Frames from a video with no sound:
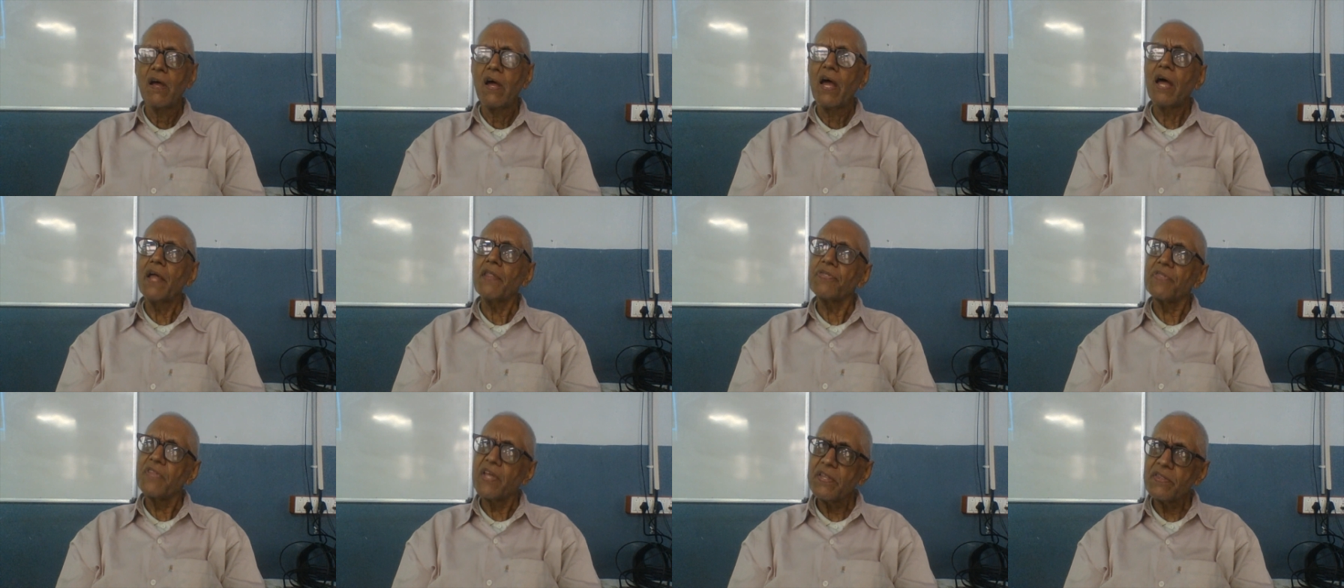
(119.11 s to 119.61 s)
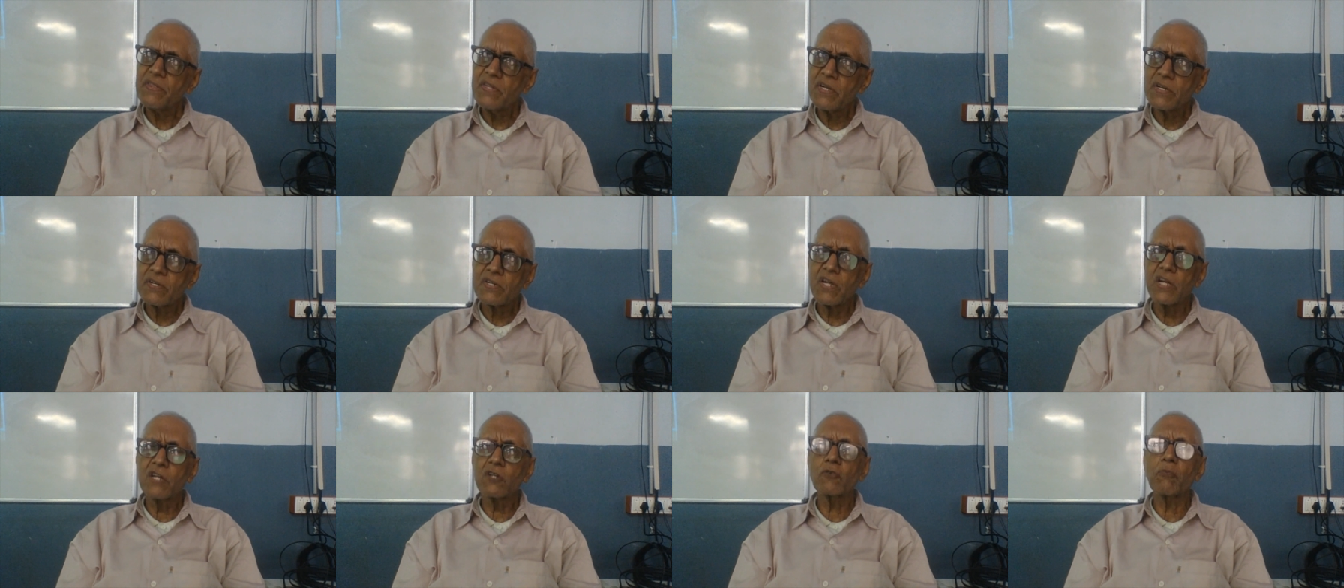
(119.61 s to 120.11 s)
and then they
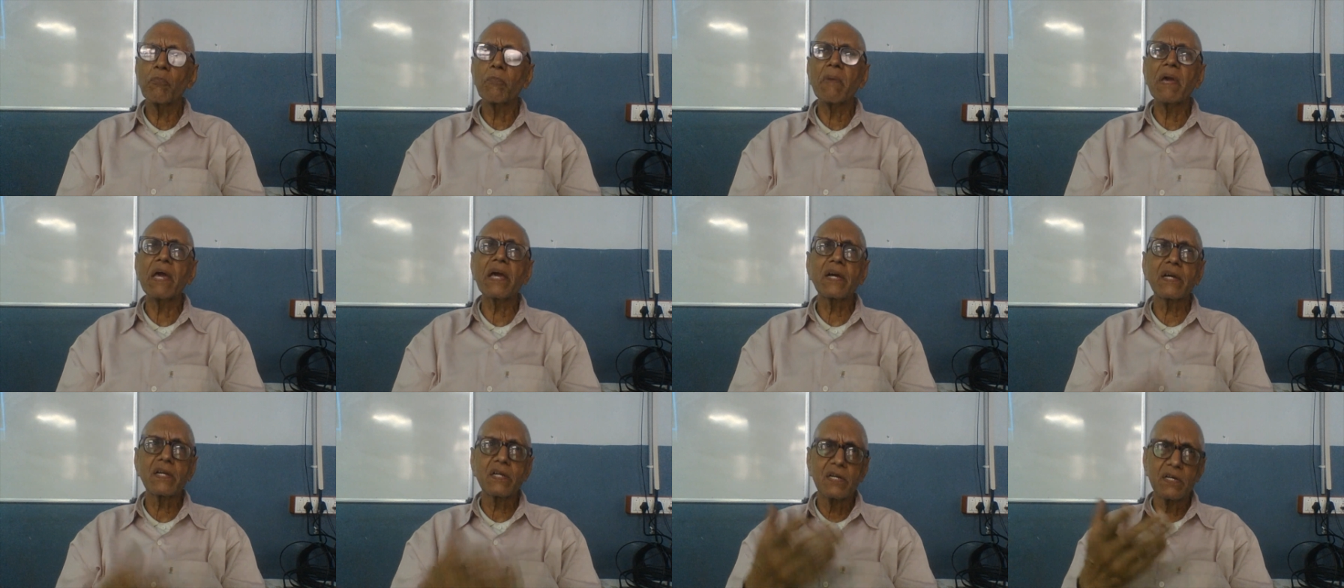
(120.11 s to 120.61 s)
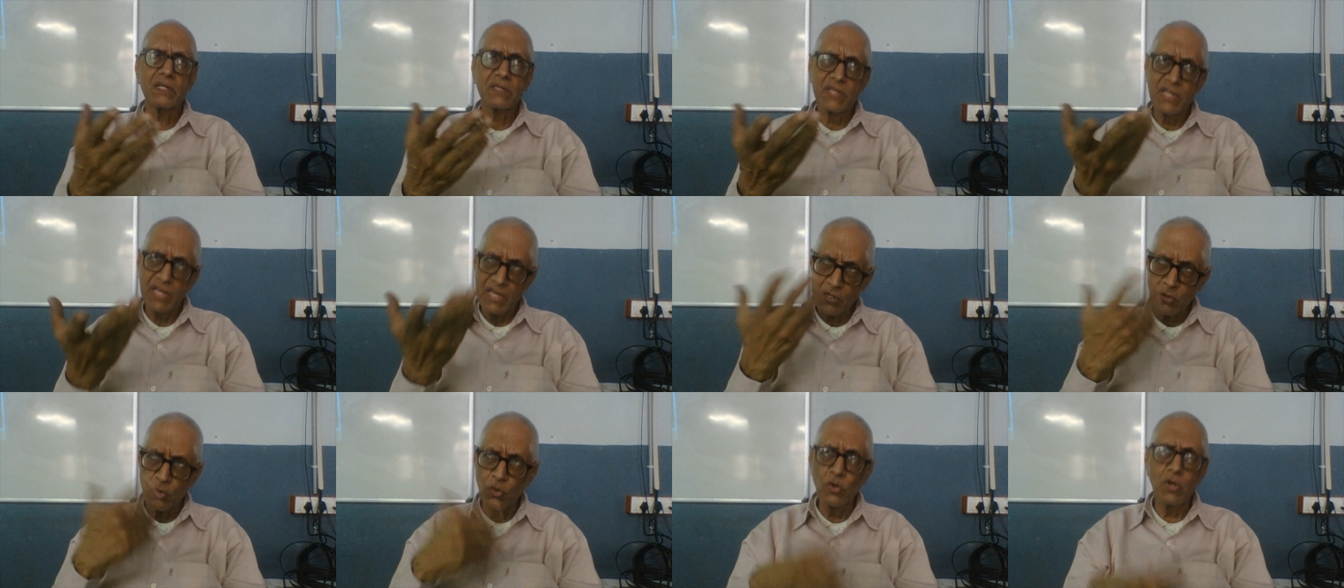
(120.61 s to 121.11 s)
try to make
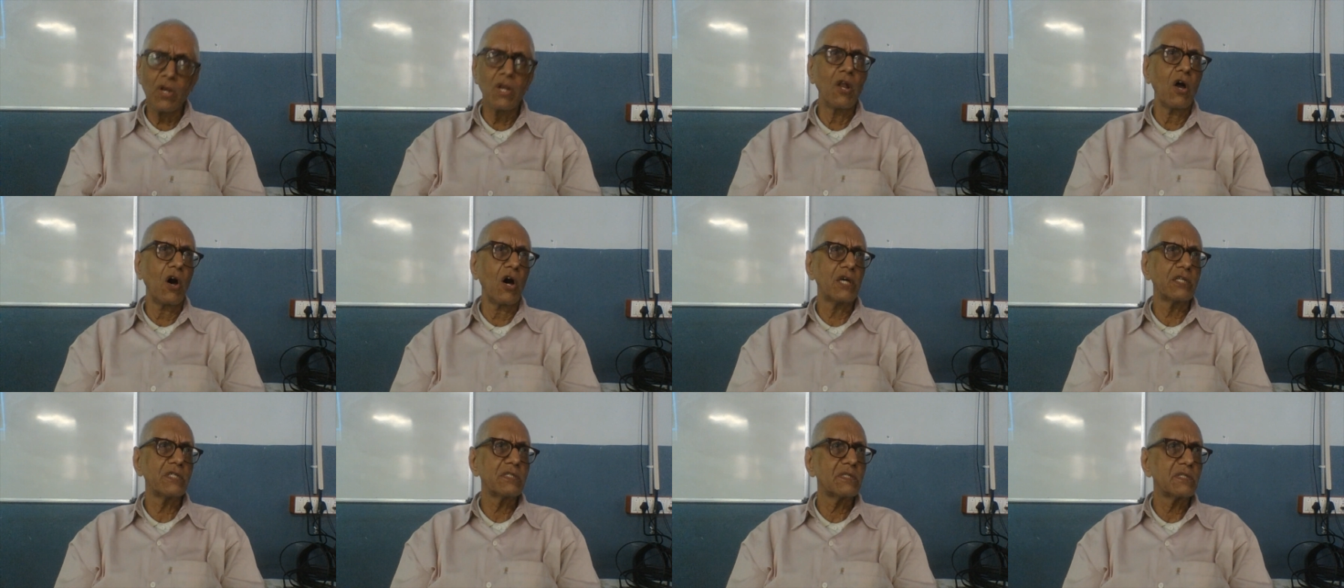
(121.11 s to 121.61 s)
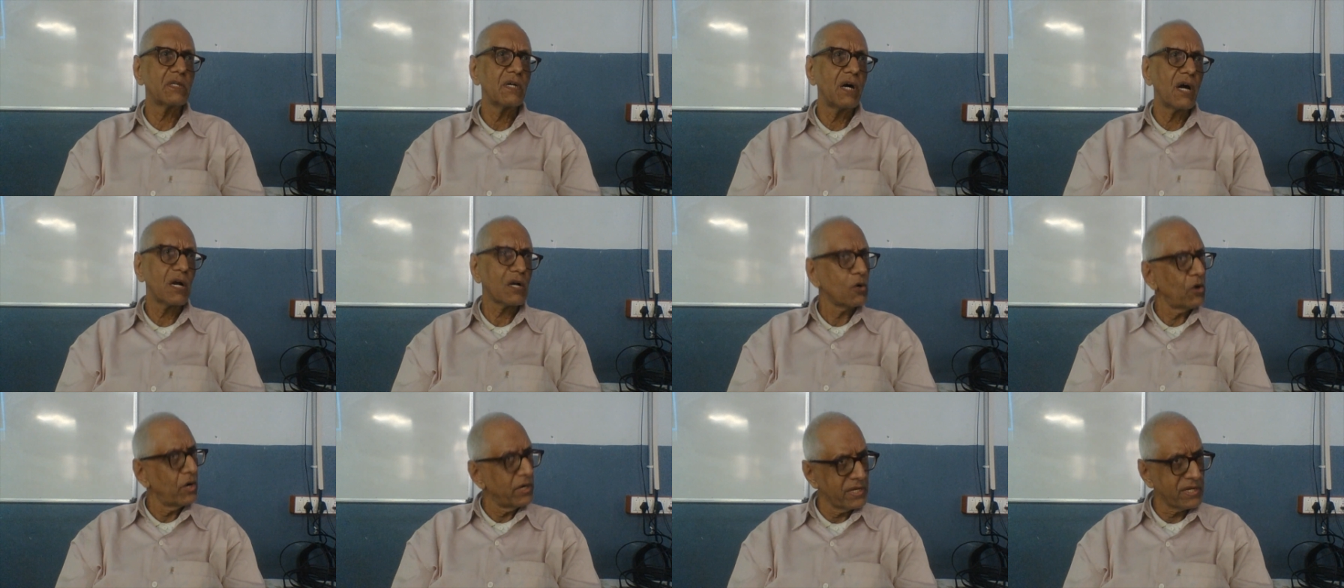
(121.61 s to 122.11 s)
their own laws
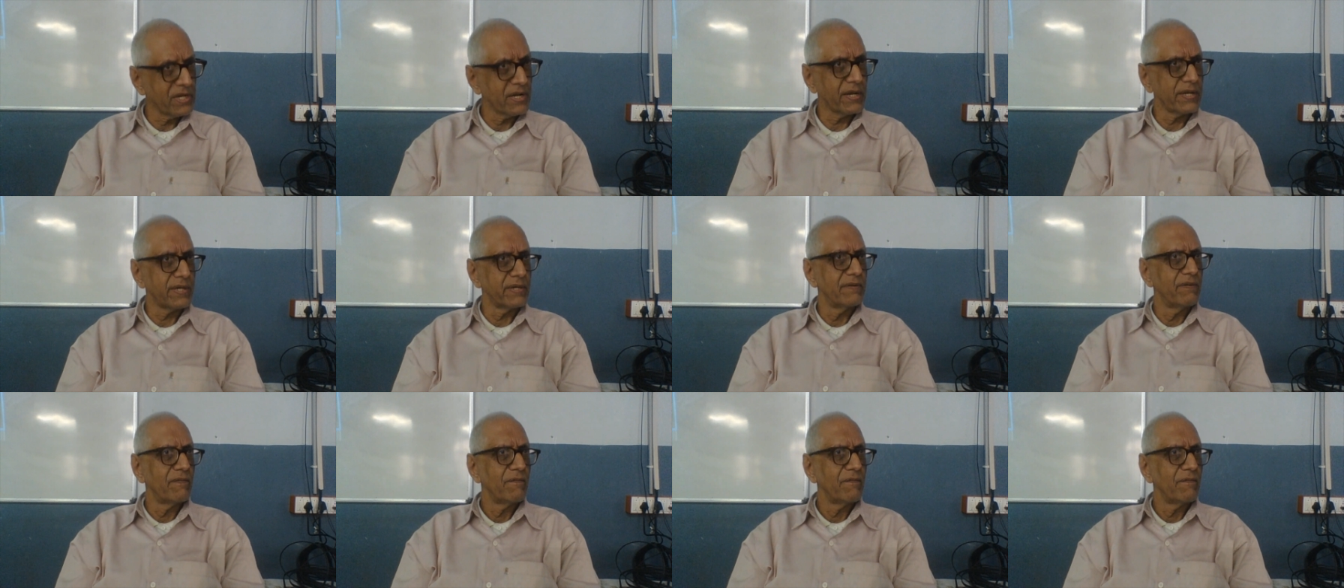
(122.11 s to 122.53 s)
accordingly.